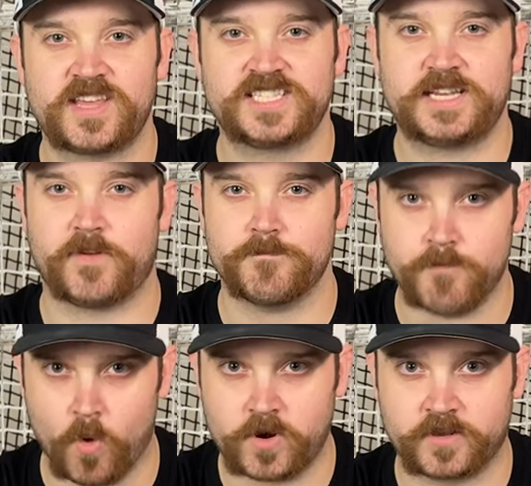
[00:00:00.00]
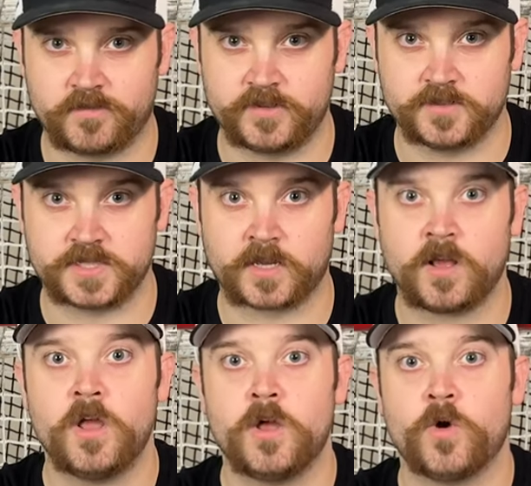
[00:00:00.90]
things even more confusing,
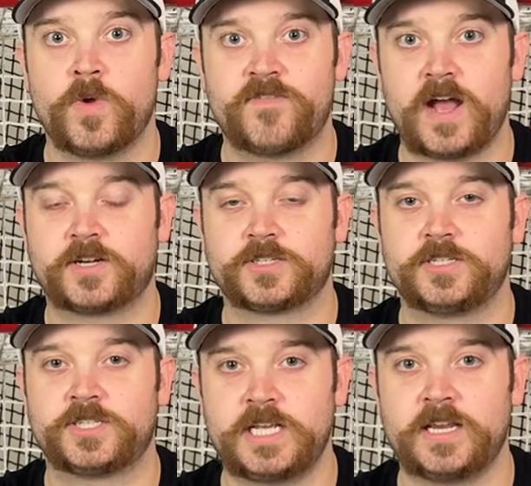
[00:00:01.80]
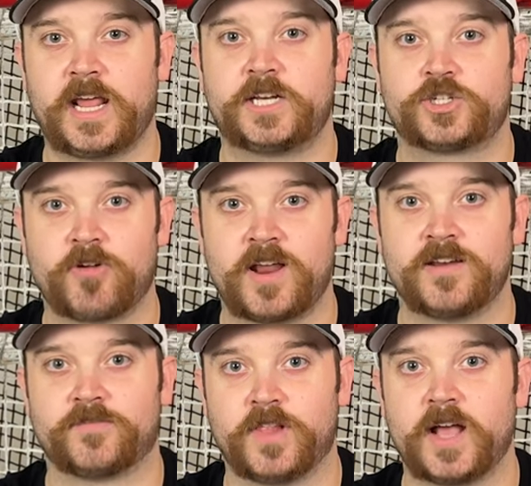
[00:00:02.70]
we've actually seen a trend
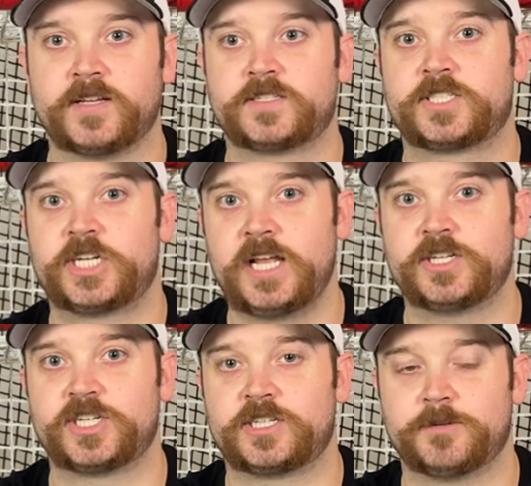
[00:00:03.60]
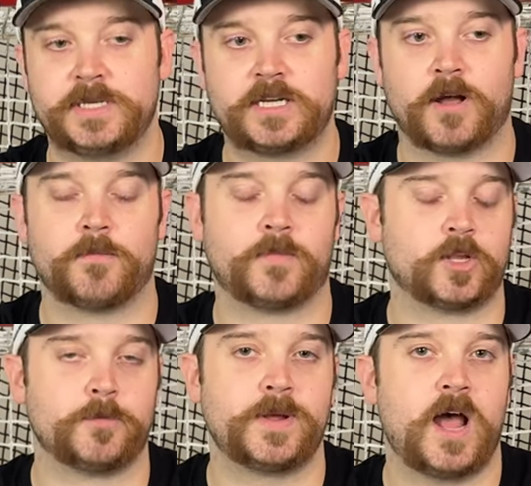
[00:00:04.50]
of lies changing to become a
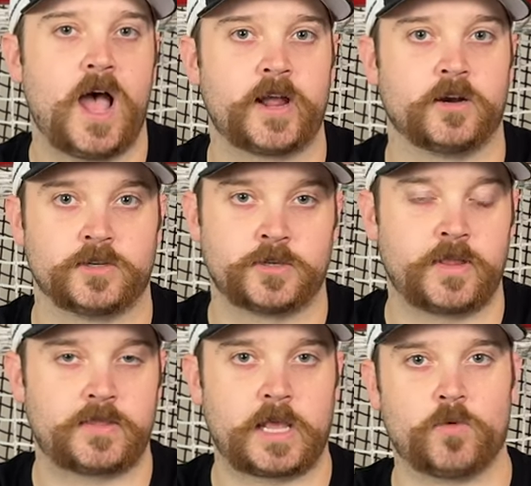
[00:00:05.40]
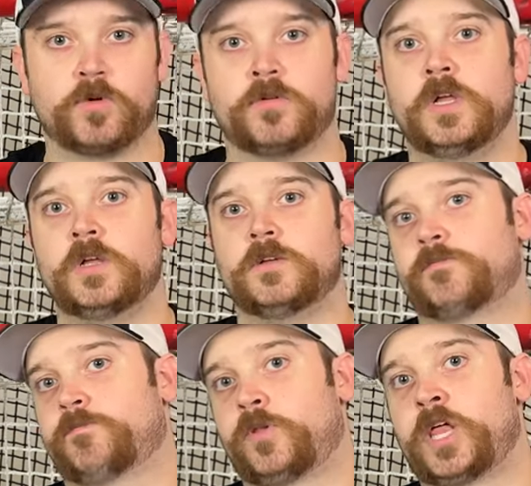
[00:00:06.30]
little bit higher so that they will
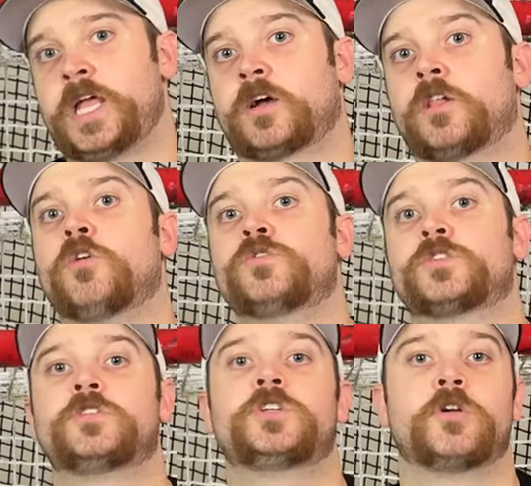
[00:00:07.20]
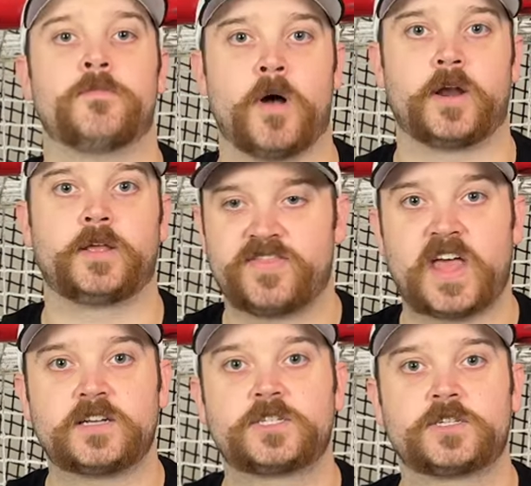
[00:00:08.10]
play closer to your body.
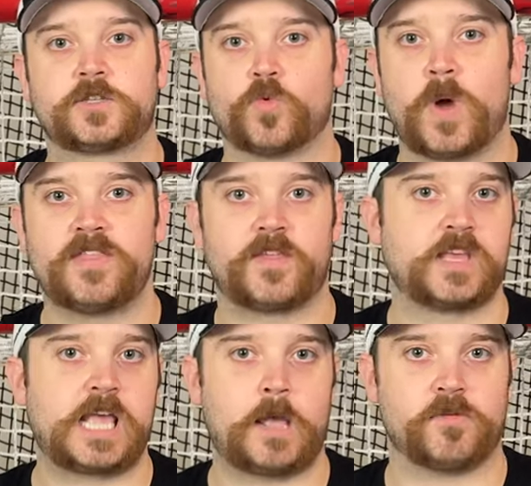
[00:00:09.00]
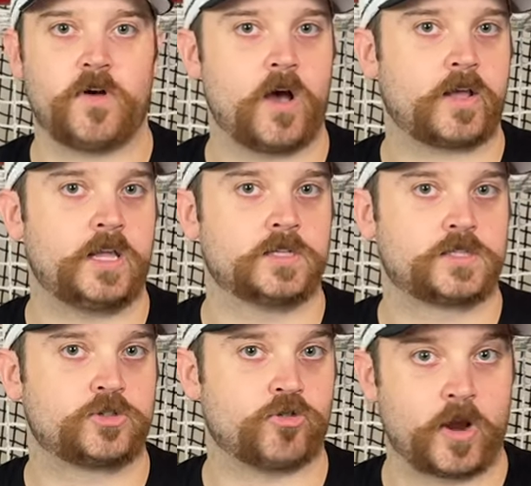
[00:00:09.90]
That's just the way that the game of hockey
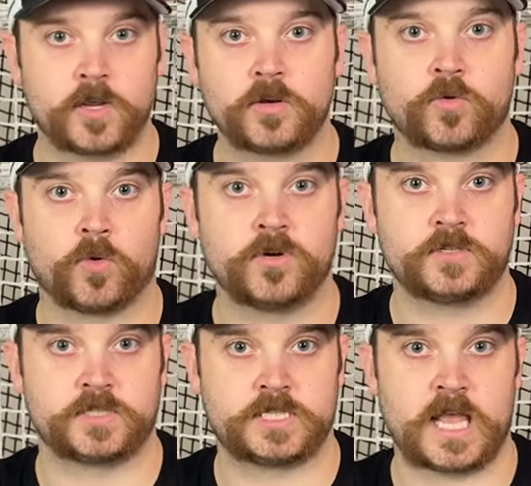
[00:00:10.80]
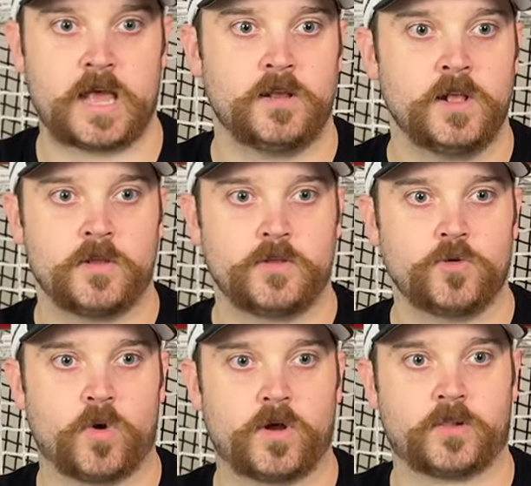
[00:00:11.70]
is trending towards, is that you
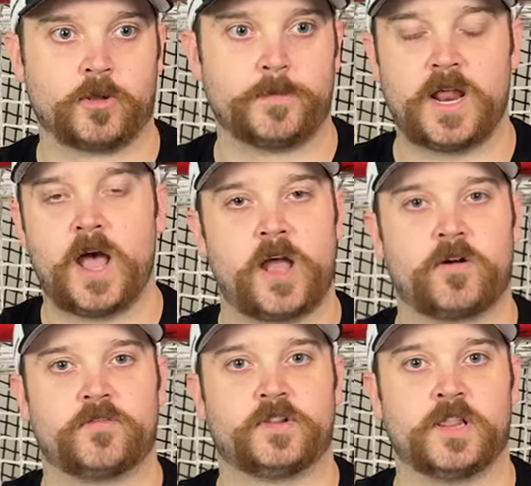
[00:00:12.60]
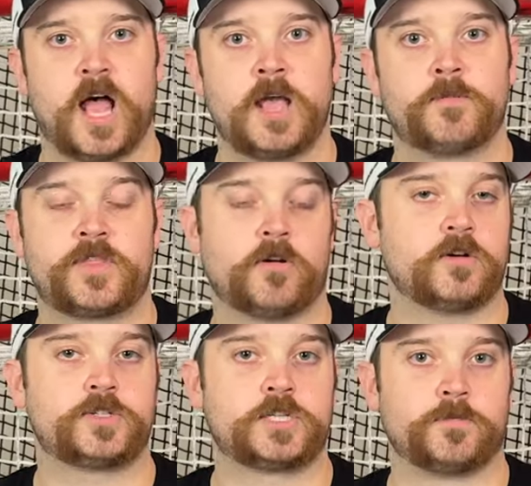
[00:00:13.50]
want a little bit higher of a lie, but there are
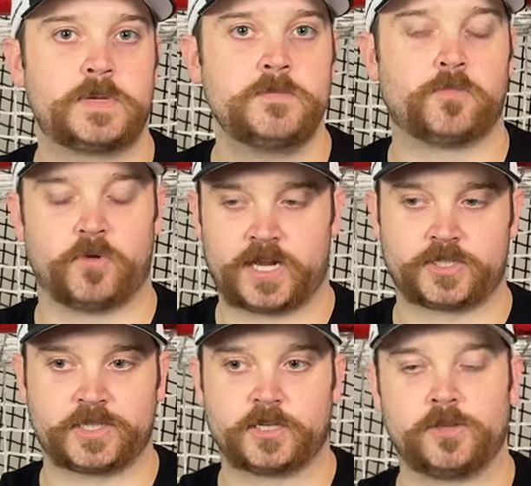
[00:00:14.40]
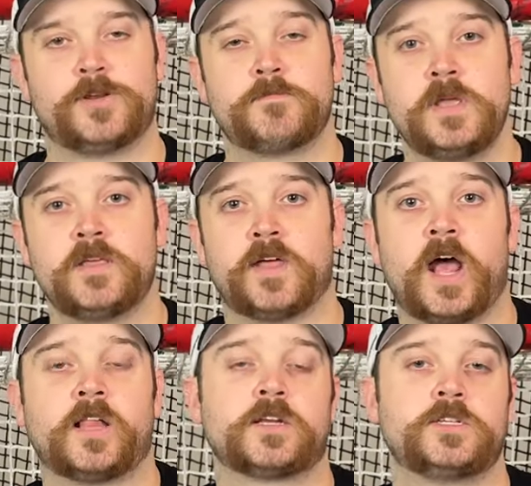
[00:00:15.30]
still people, actually including me, that
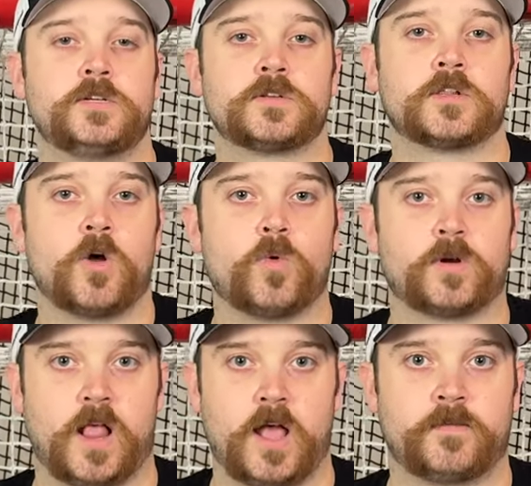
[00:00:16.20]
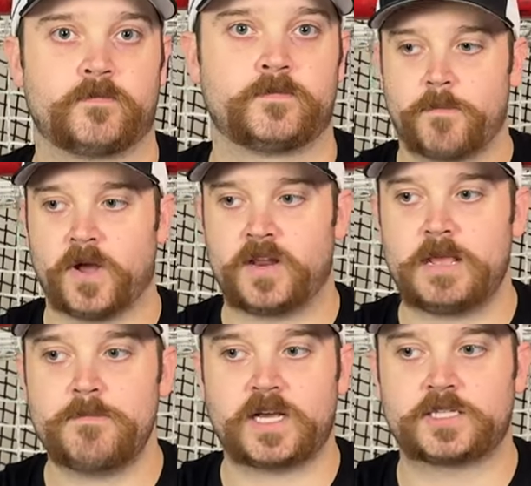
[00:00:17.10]
I like to use a lower lie. But
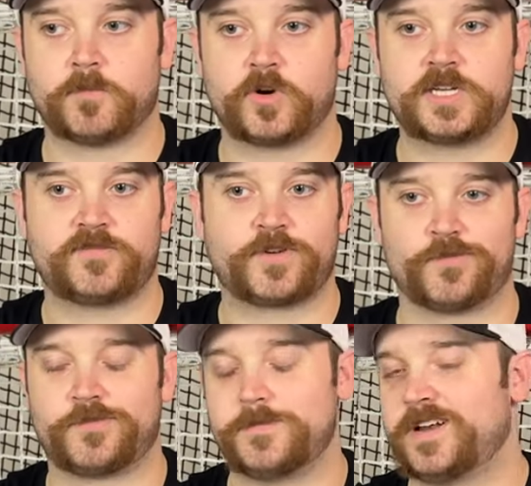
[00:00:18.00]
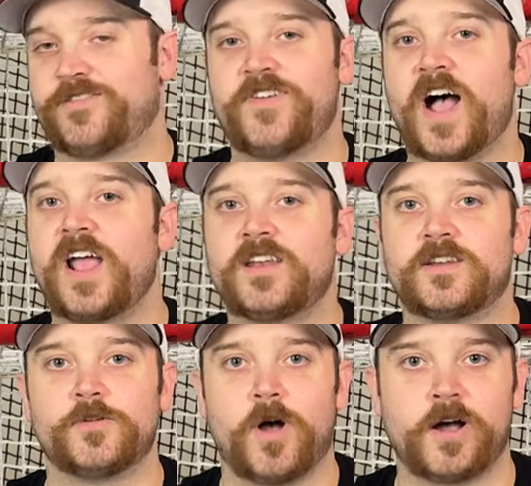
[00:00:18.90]
it makes it more difficult for me to find a
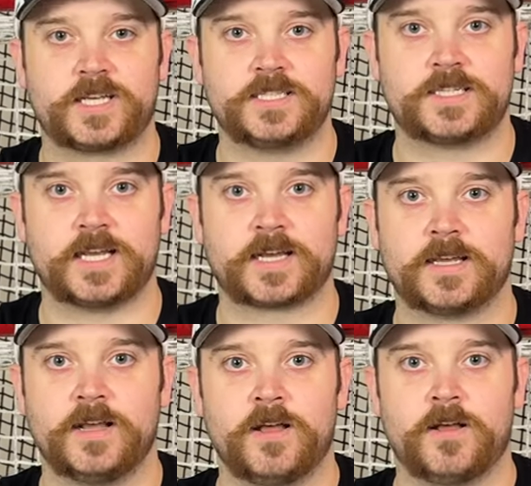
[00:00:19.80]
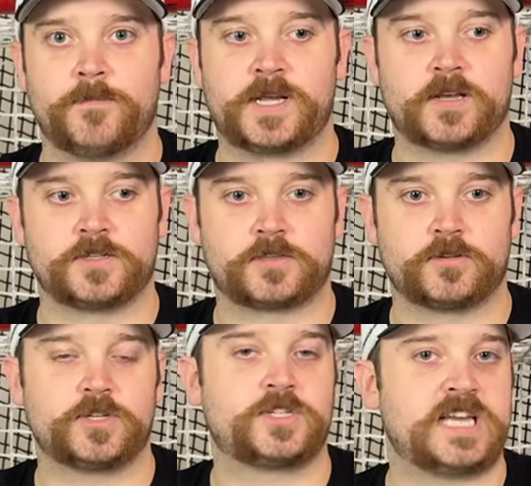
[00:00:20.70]
new hockey stick because they're
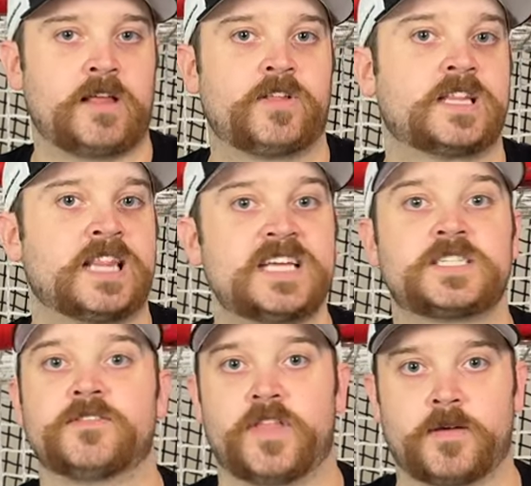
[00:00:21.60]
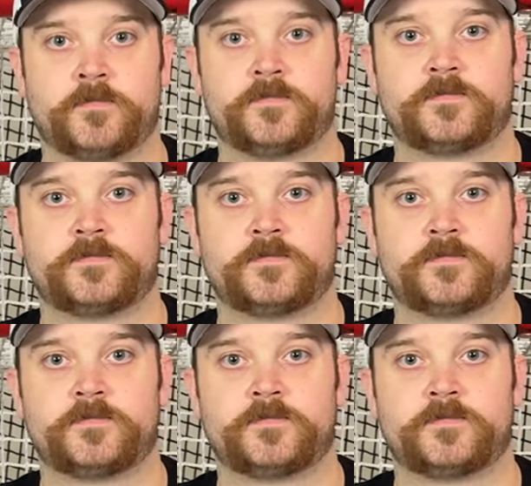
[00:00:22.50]
just selling less of them.